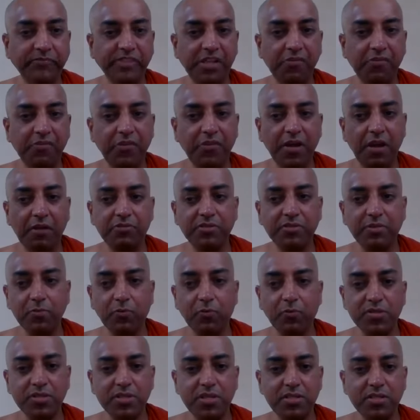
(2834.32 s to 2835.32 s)
If you have
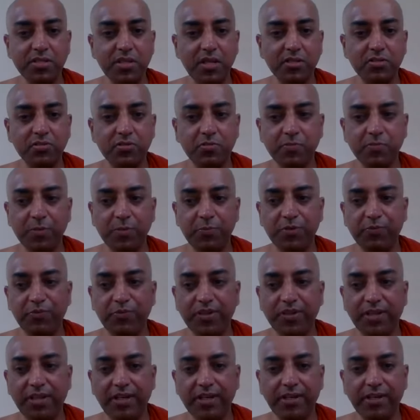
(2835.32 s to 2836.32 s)
some questions also, maybe
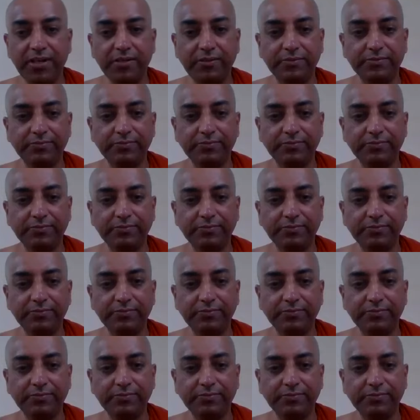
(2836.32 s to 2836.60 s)
we can,